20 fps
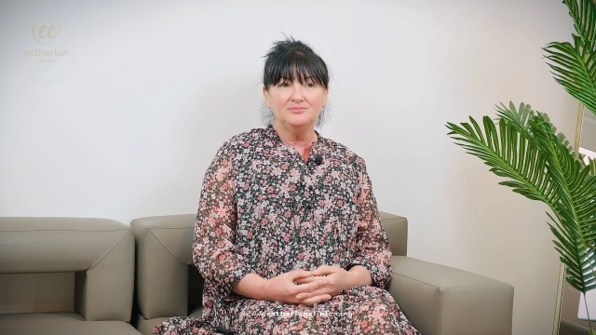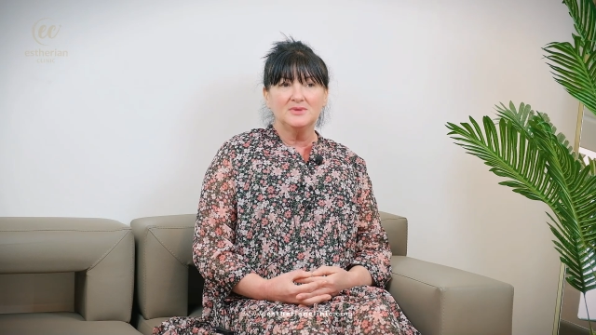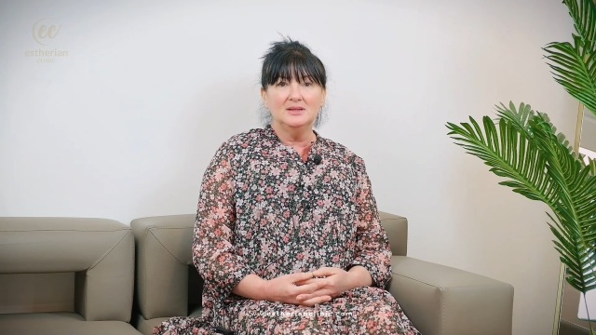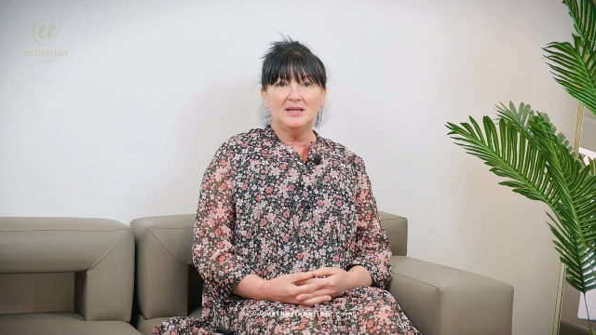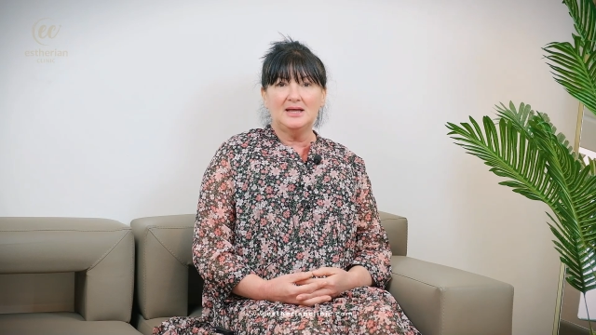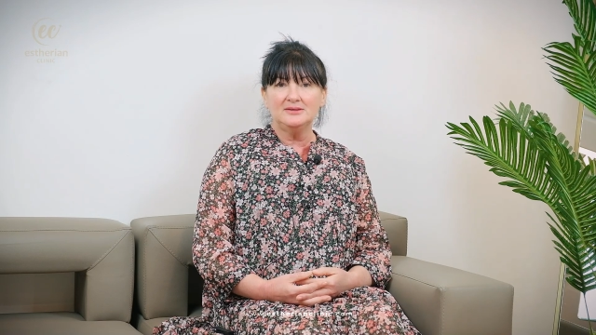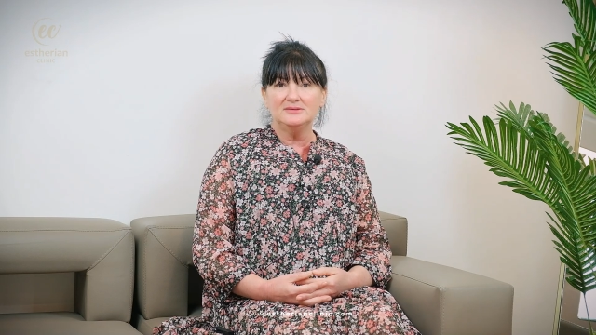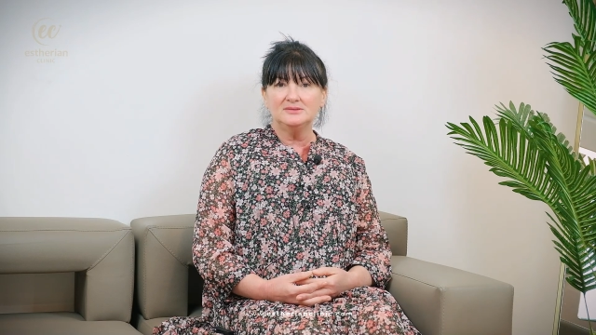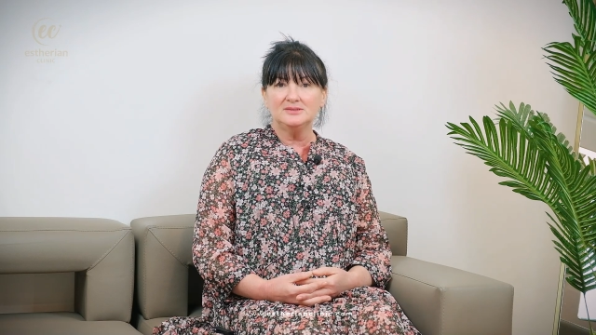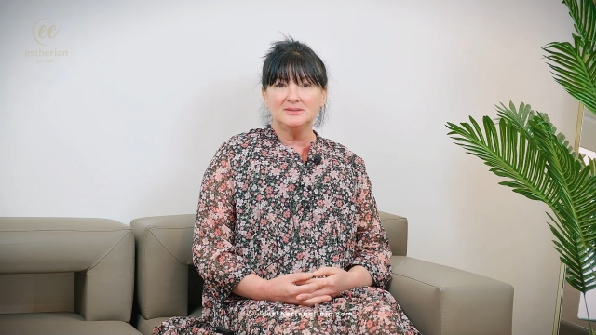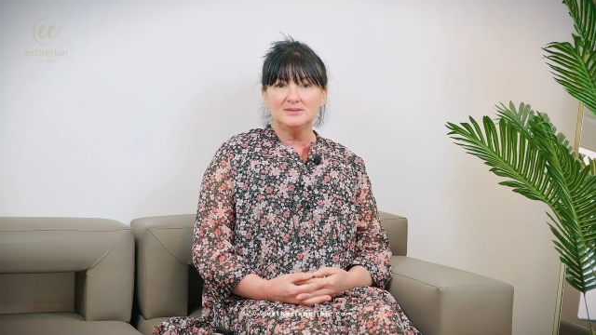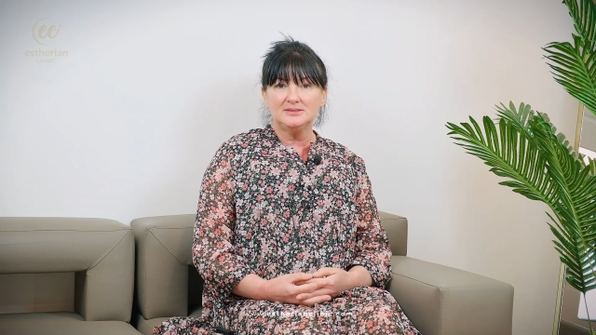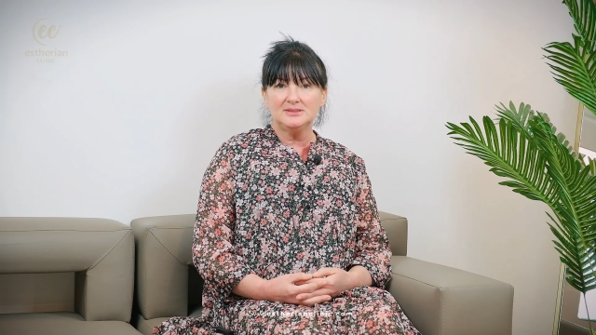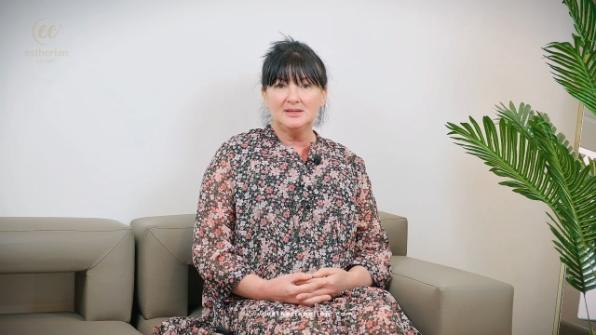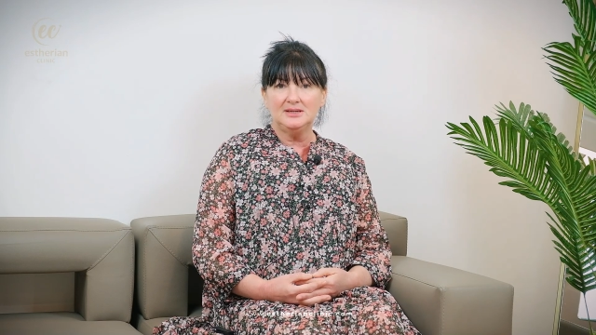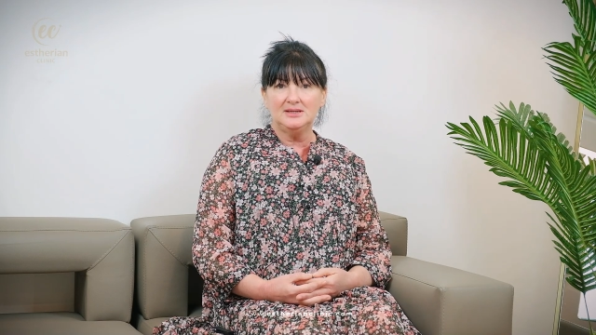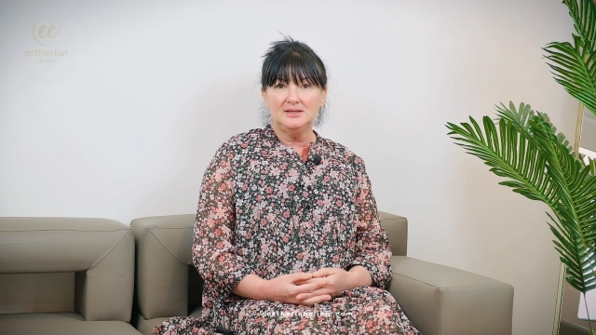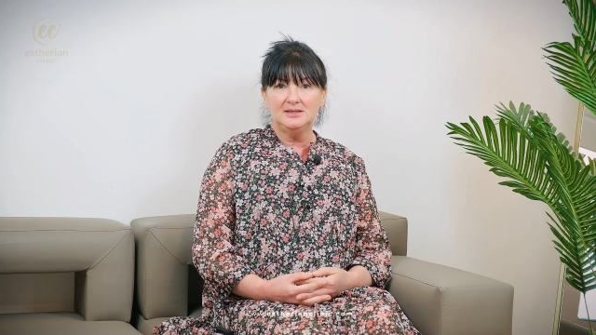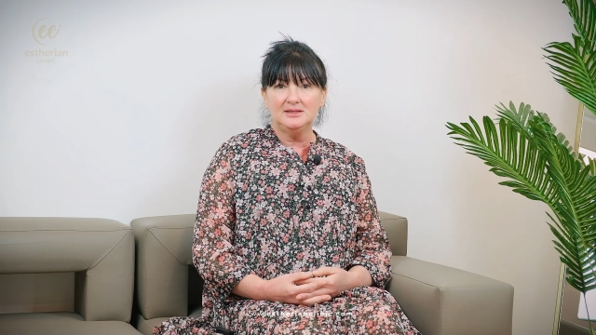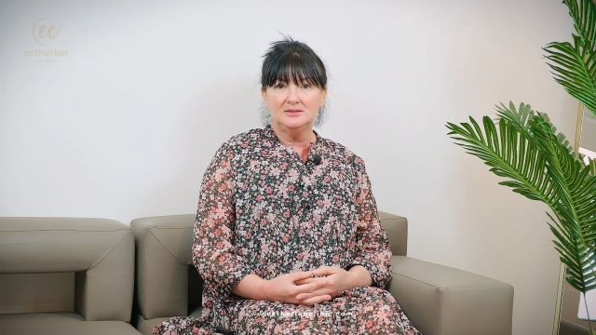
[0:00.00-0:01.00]
Landed
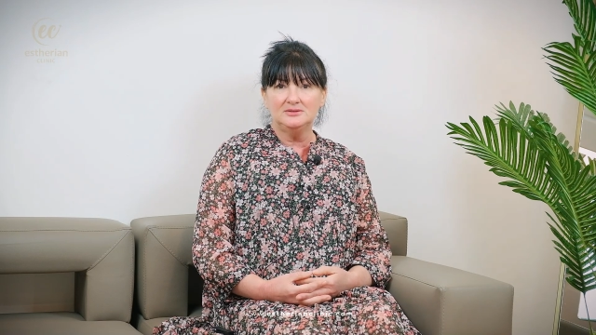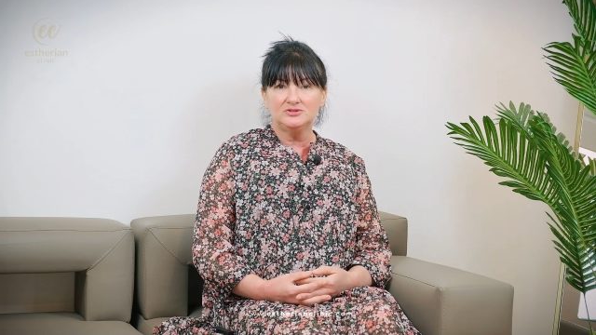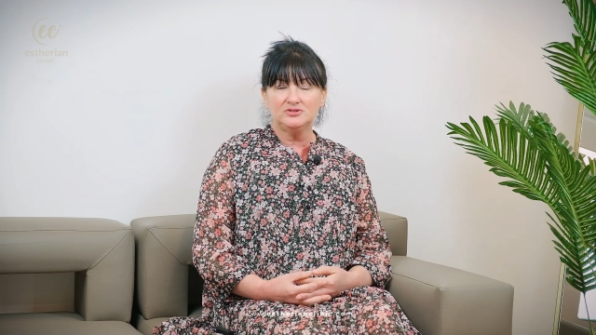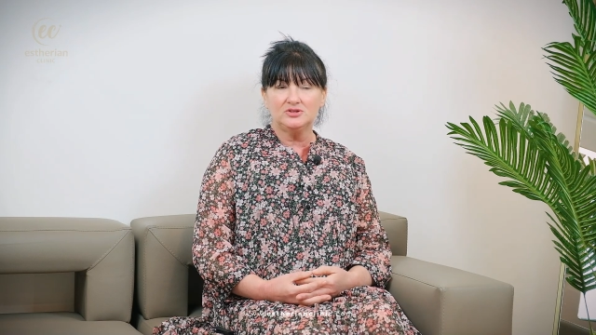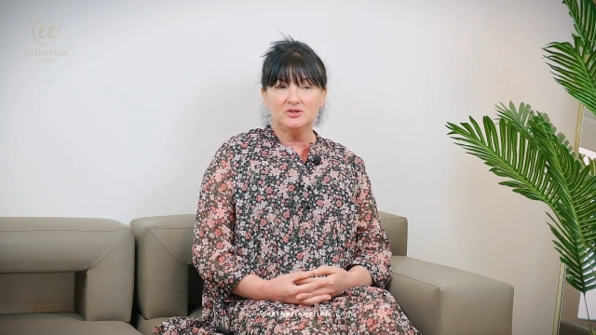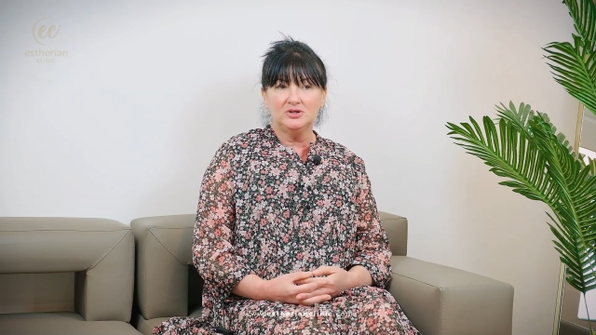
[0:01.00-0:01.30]
in